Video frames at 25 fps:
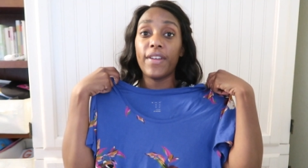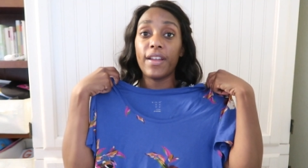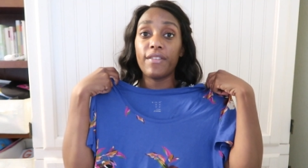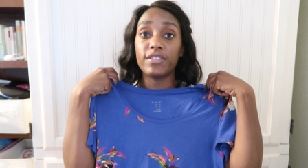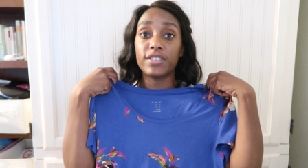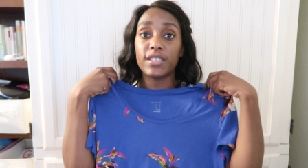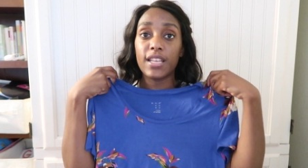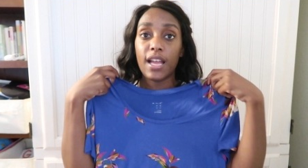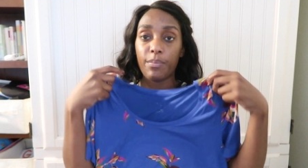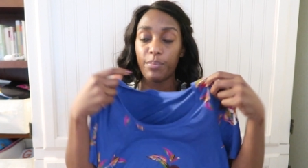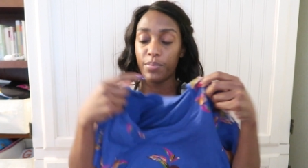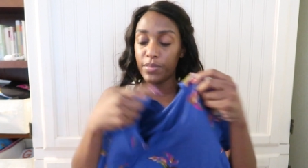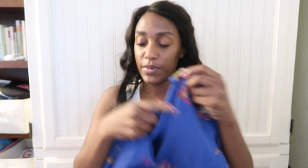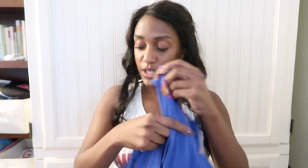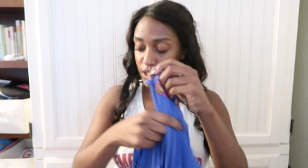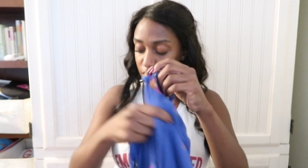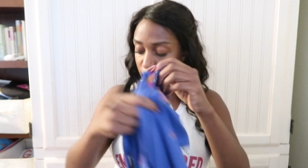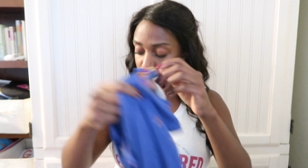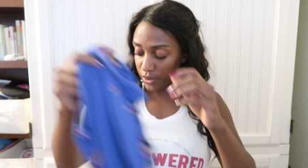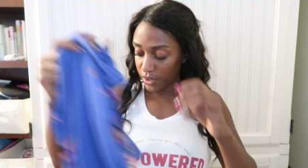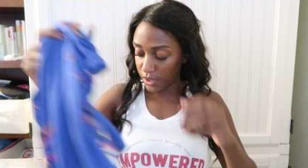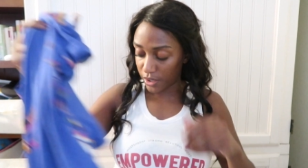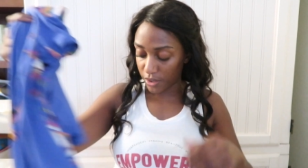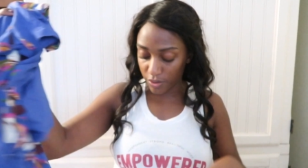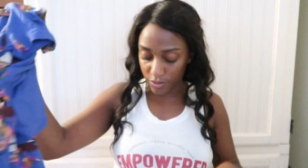favorite type of
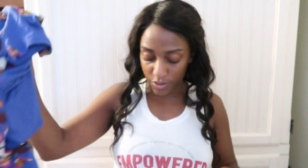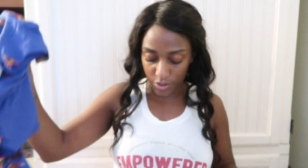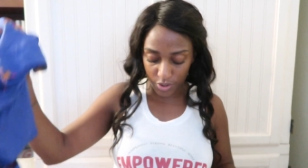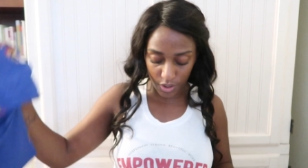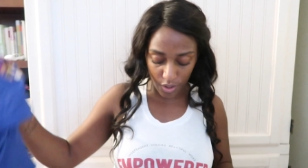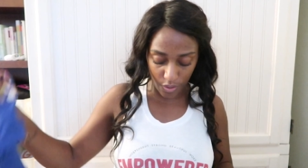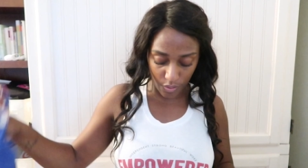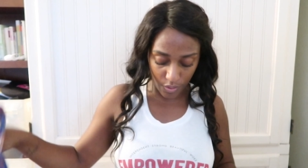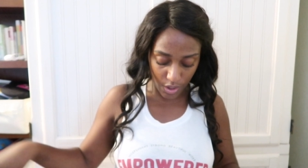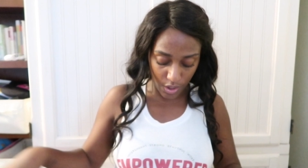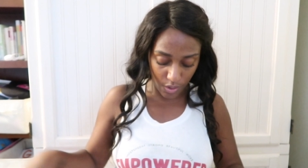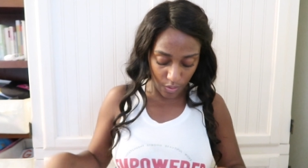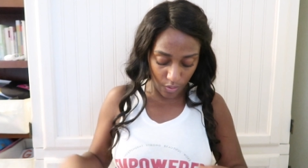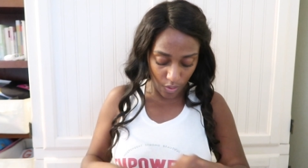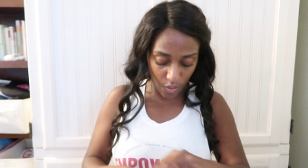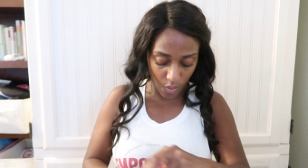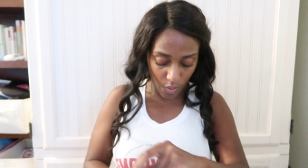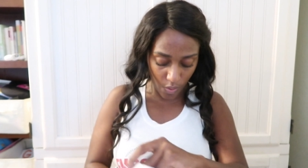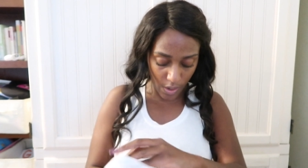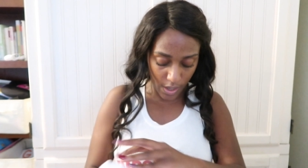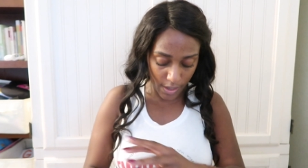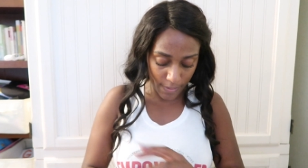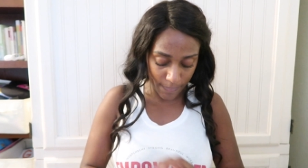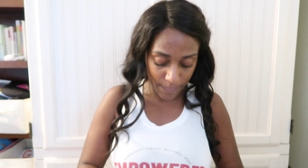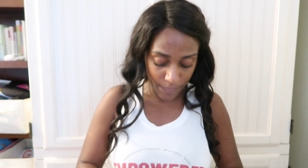material so cute
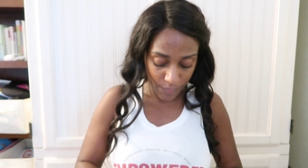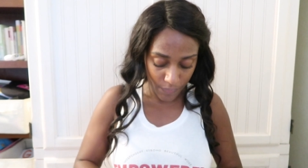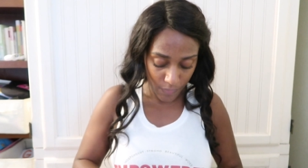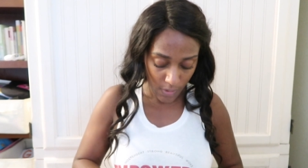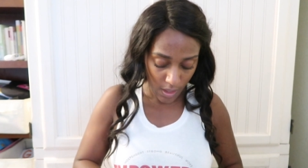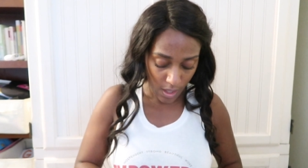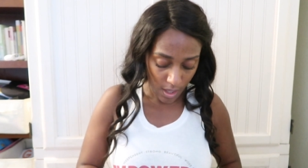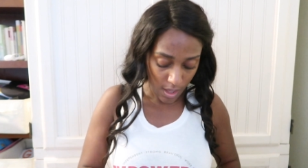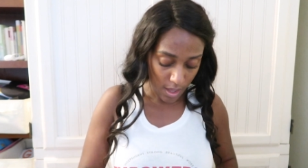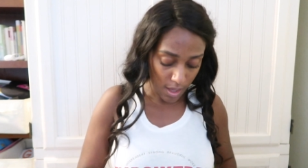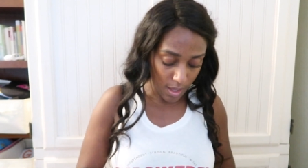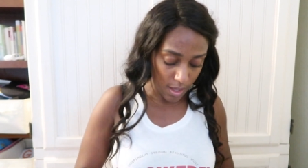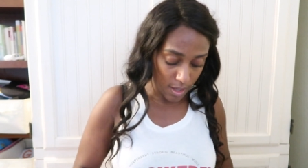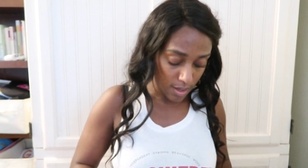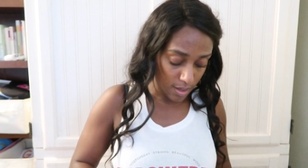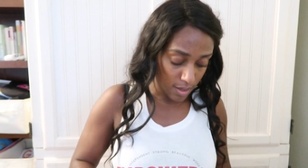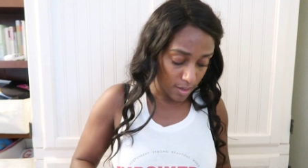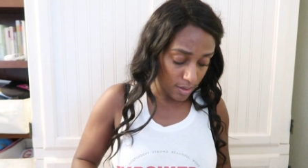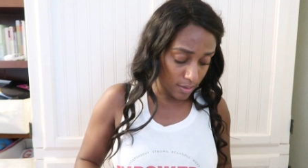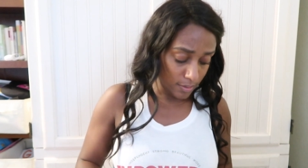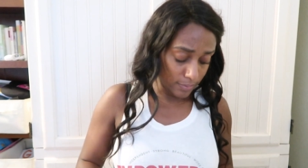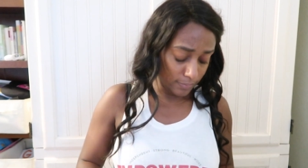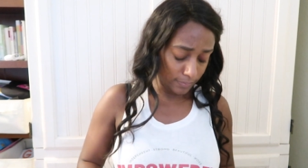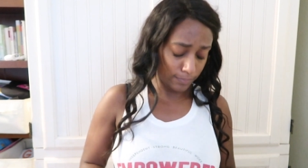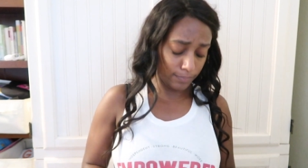on
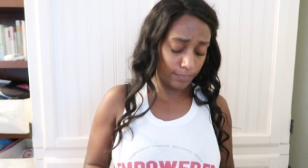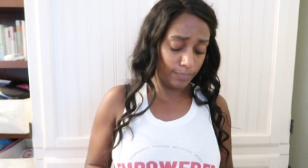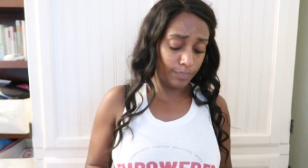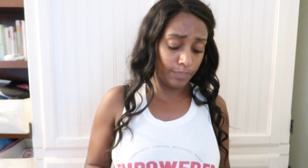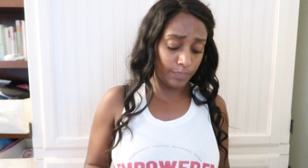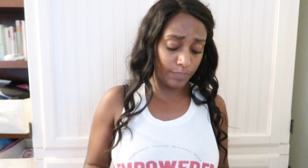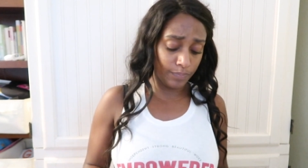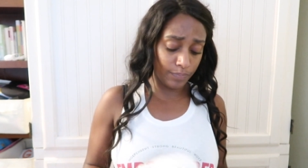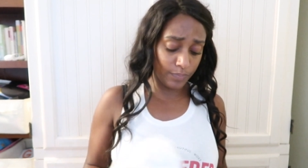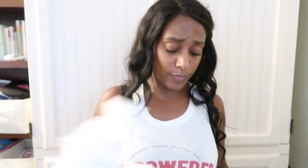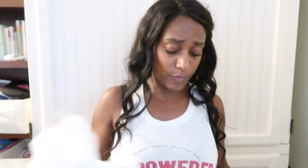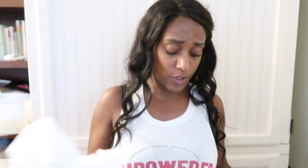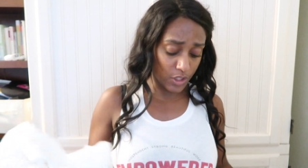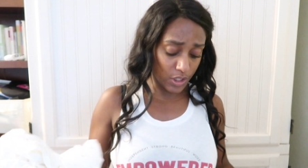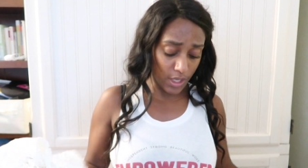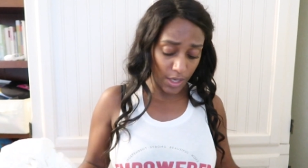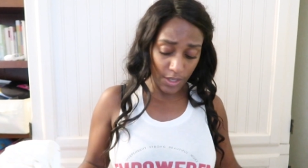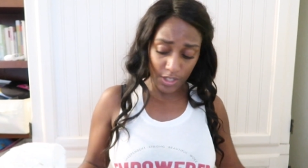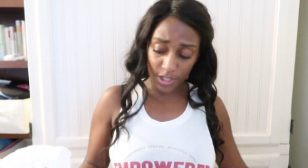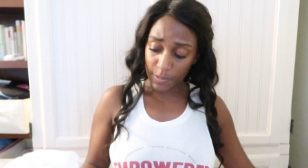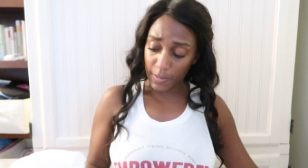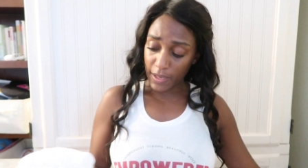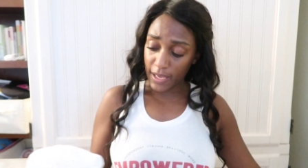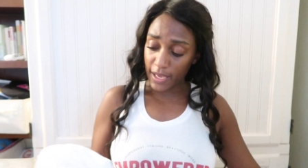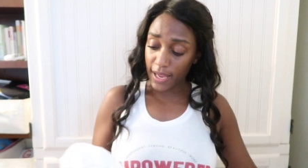mm,
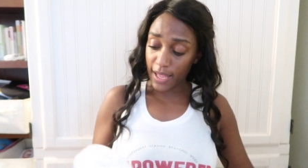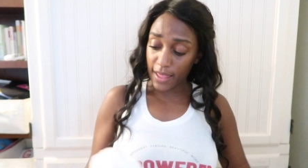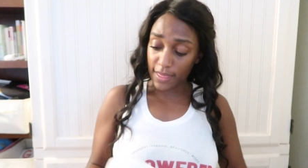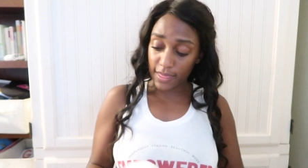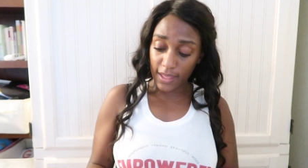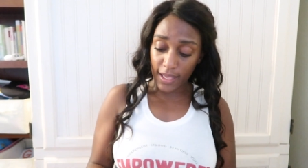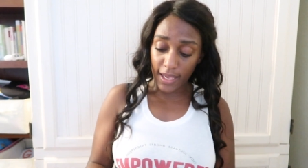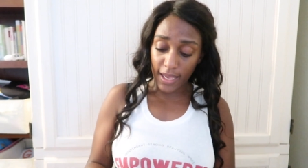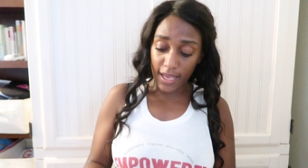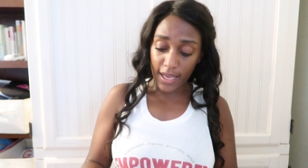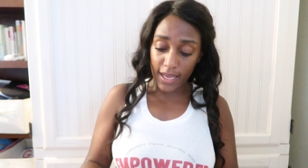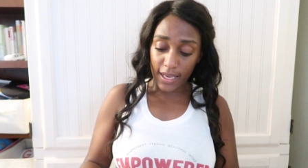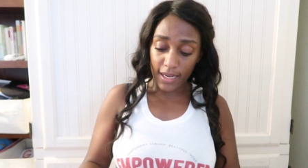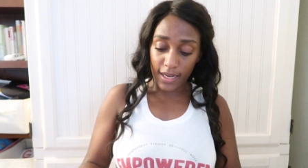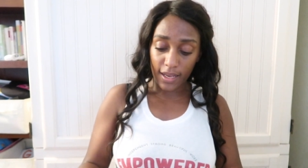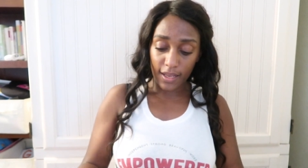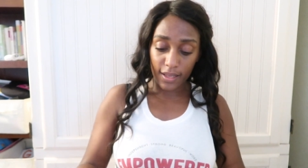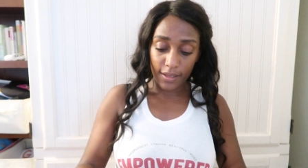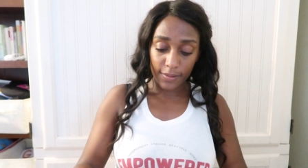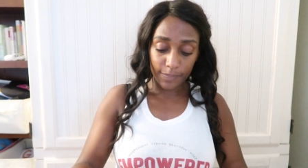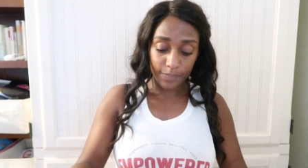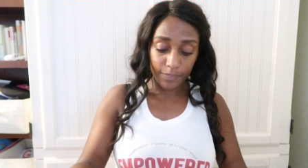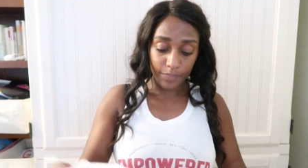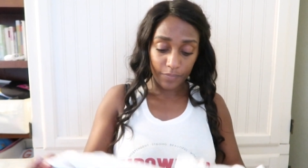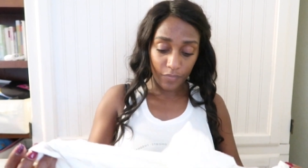excuse me and then
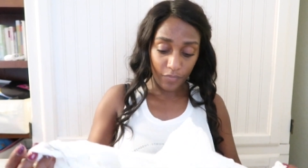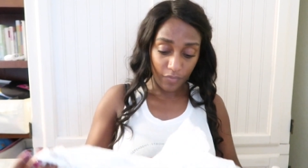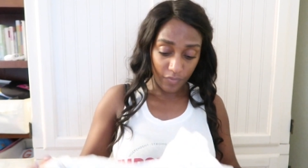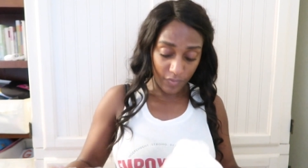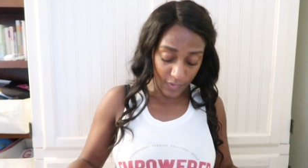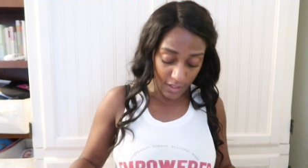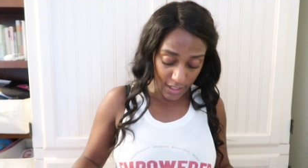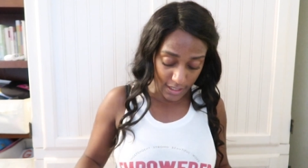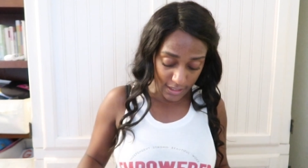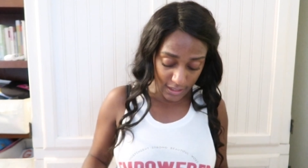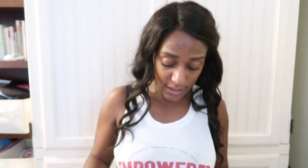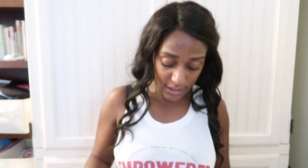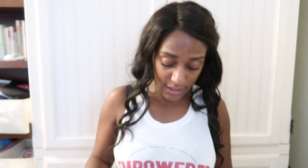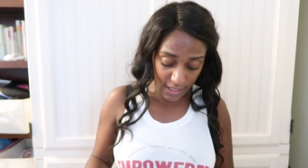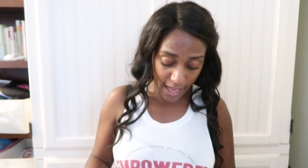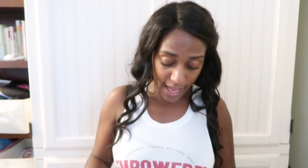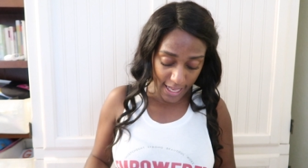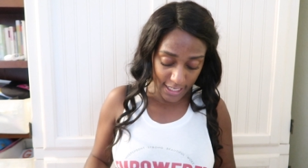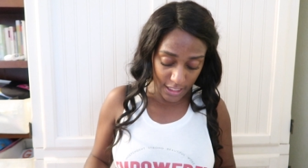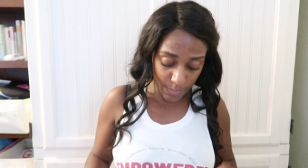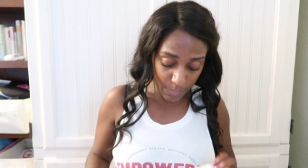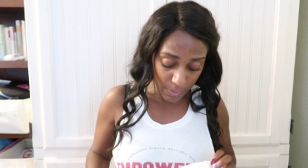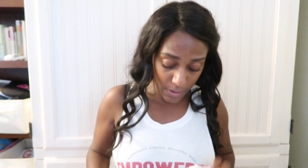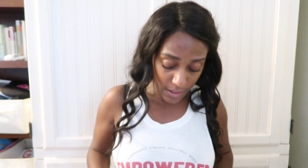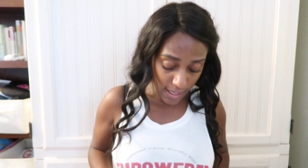this is
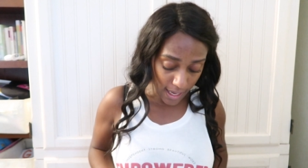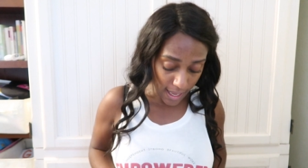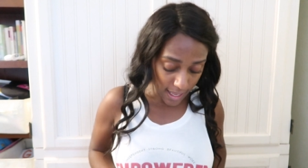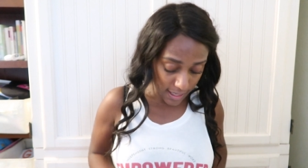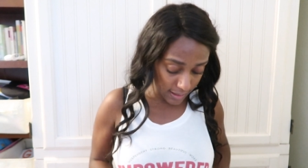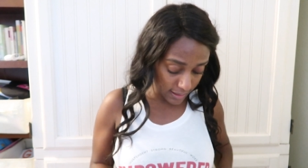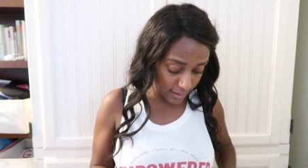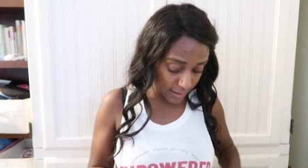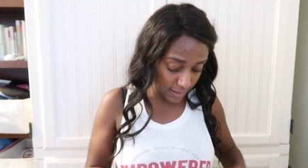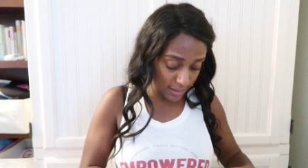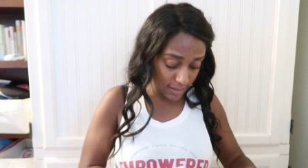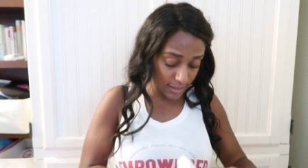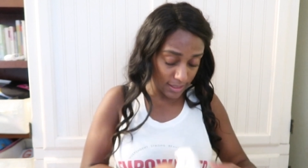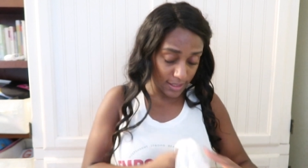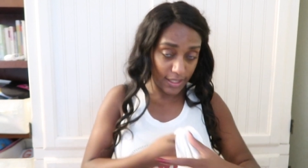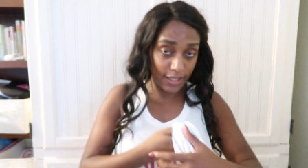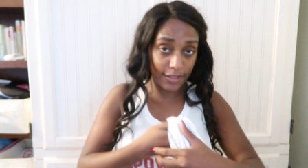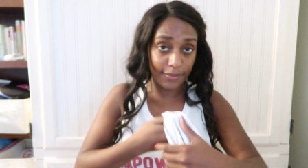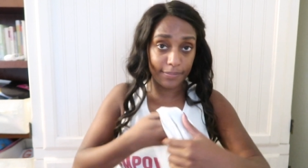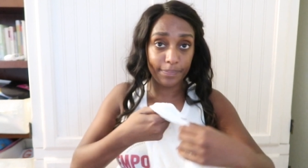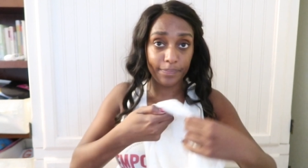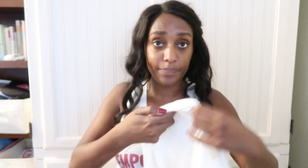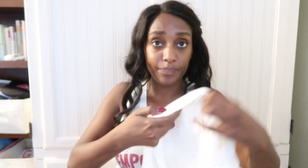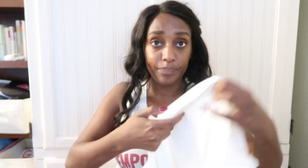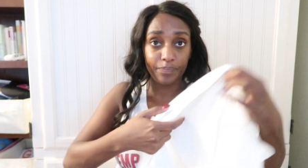last but not least